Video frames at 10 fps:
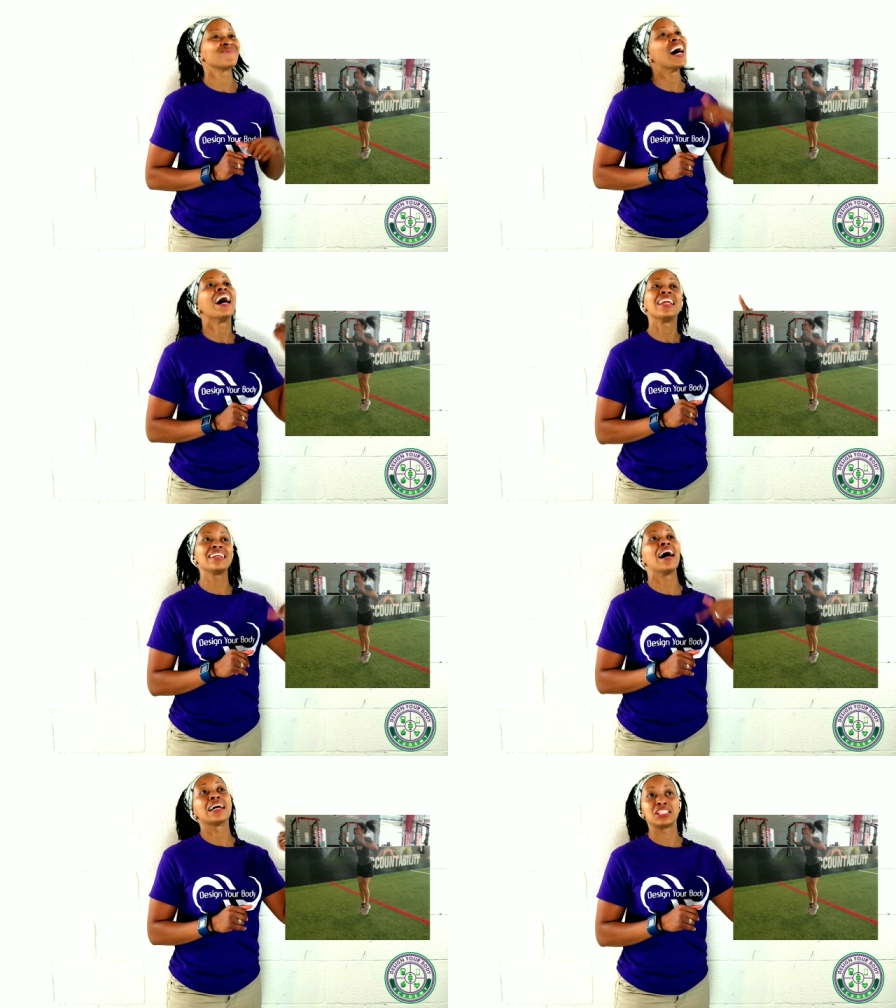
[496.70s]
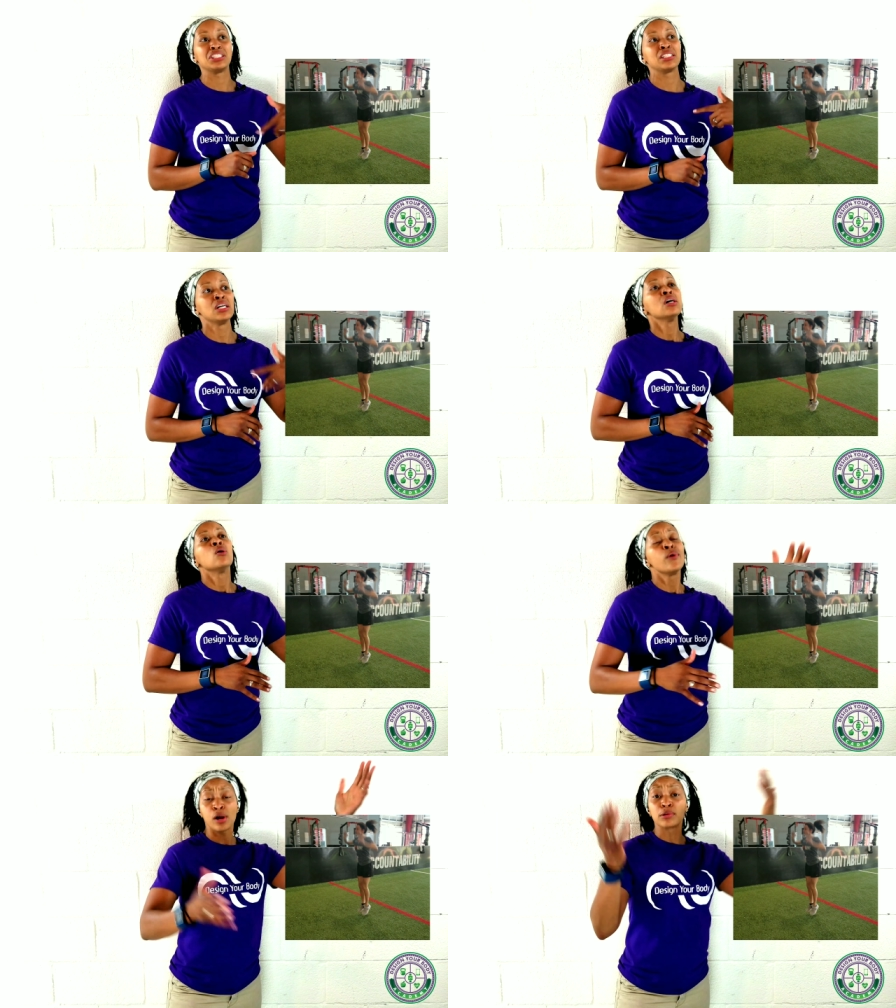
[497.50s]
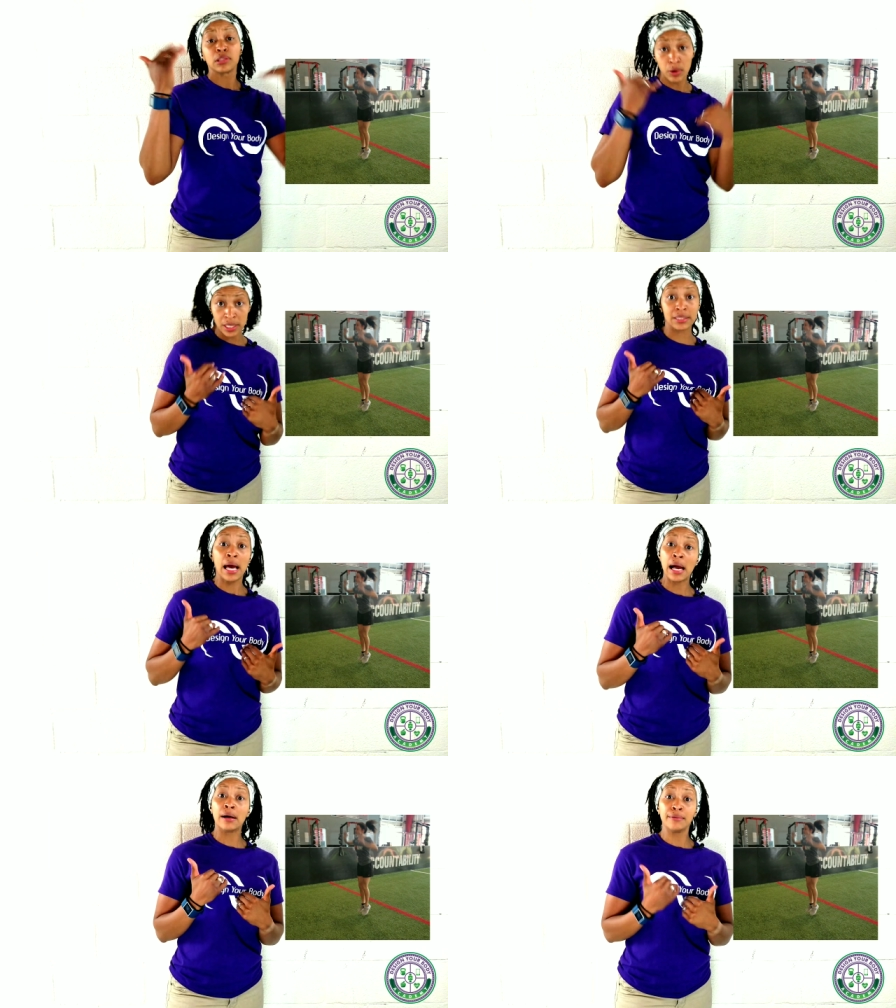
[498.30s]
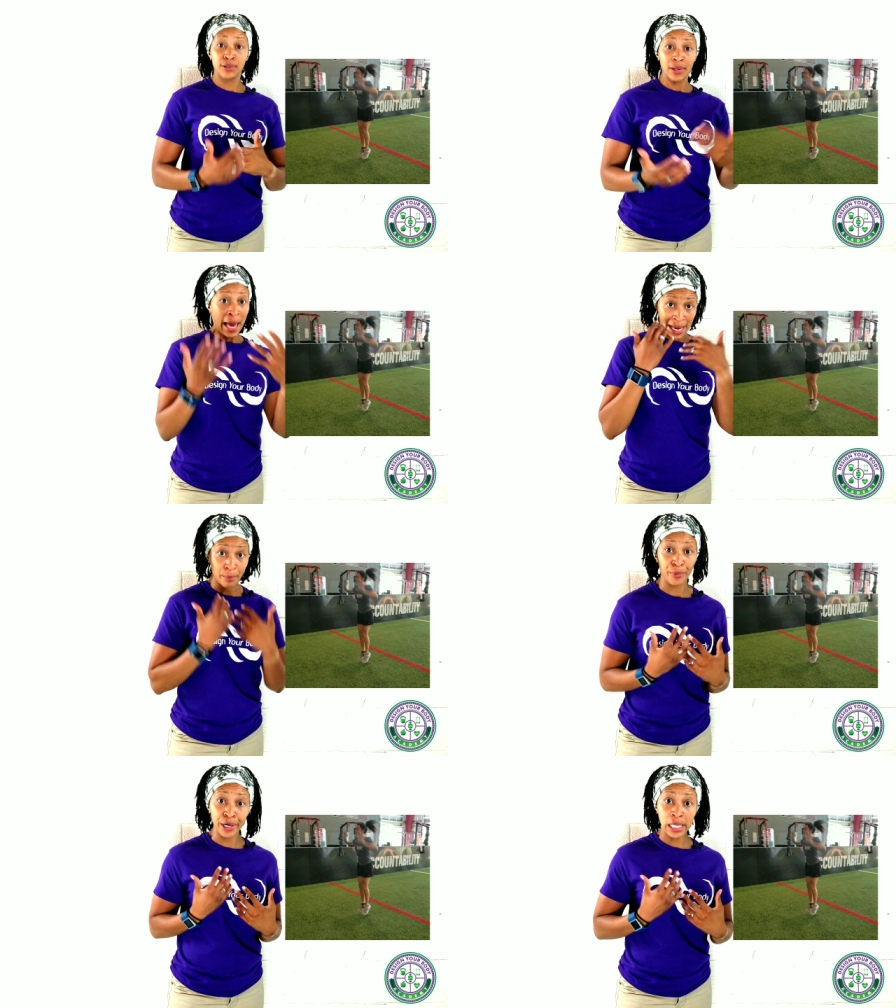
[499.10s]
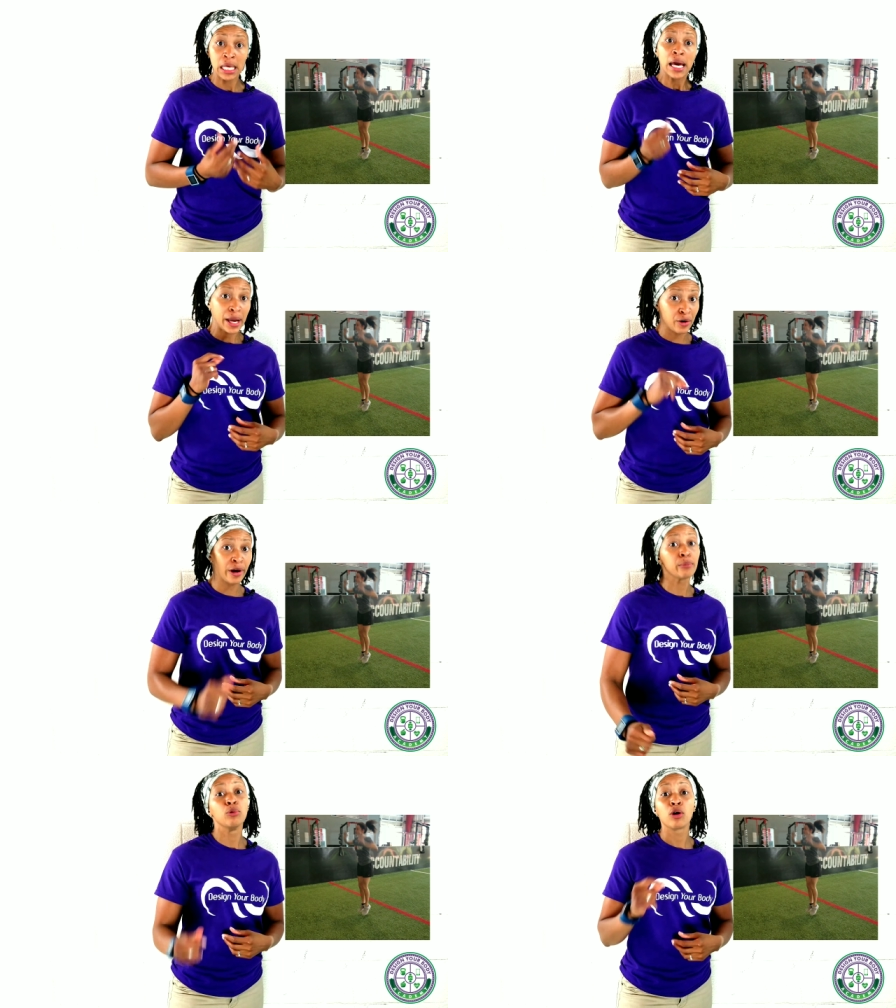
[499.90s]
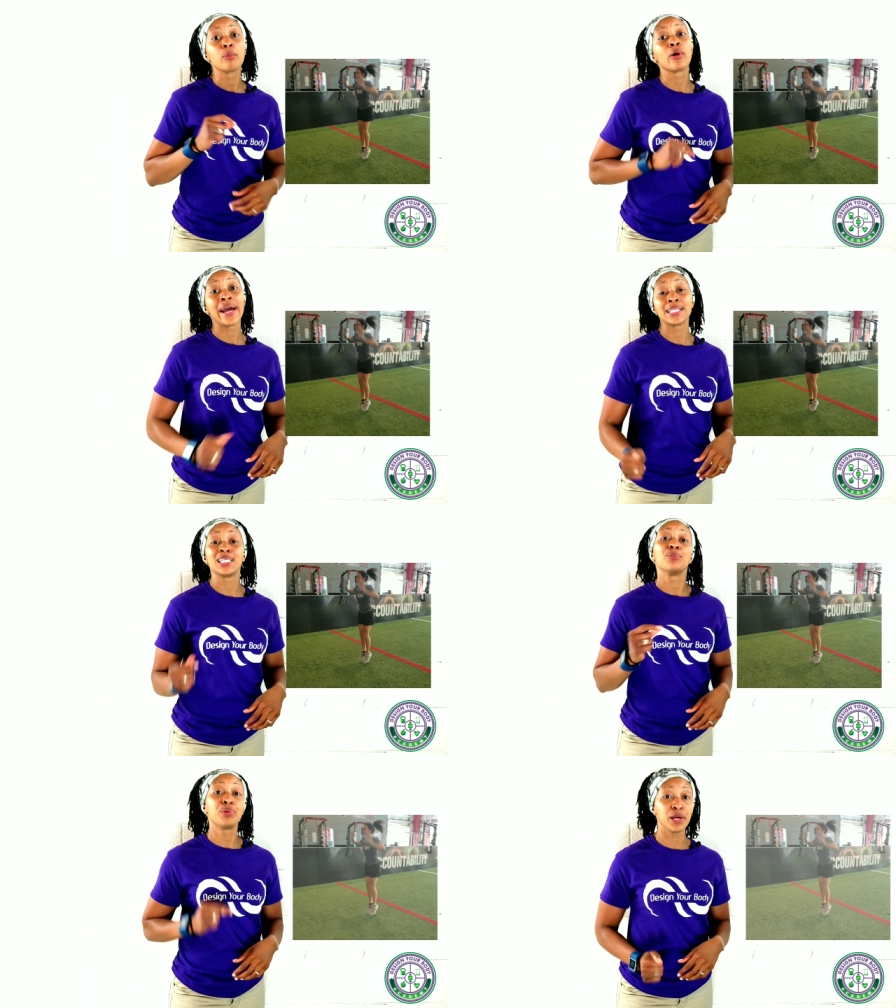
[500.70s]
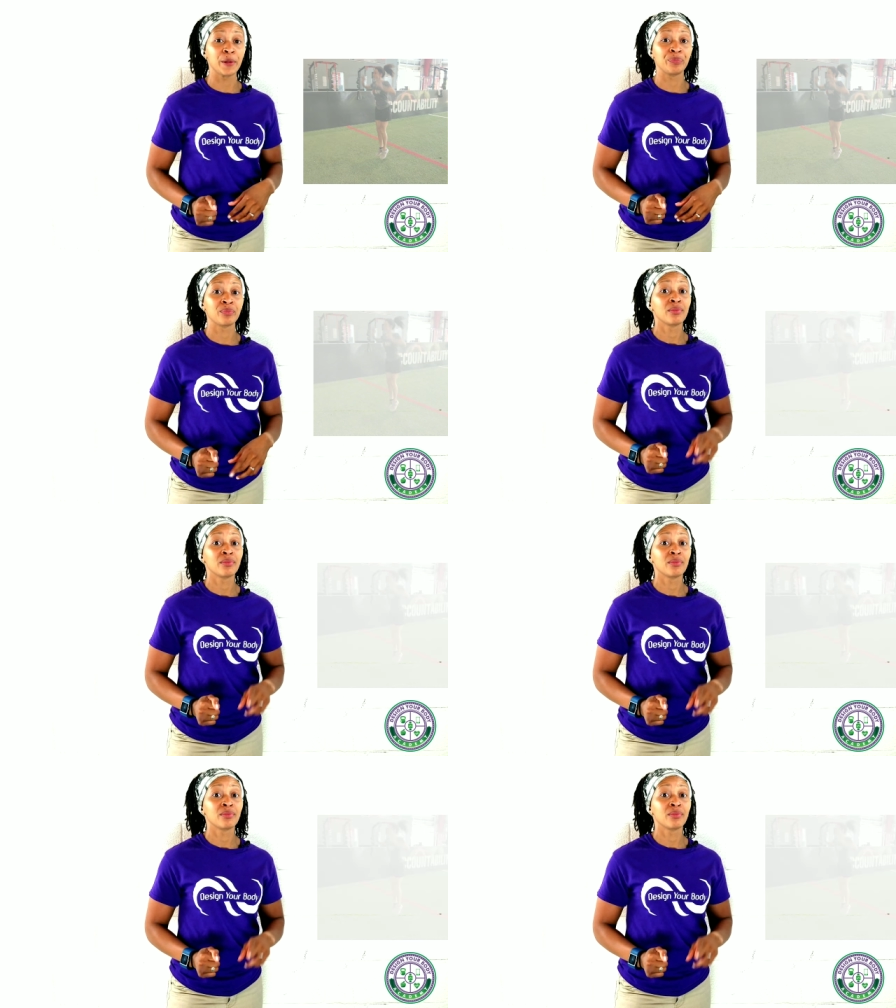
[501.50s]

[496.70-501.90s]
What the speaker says: I need oxygen. We're going to slow this down so that I can breathe and create more and more ATP.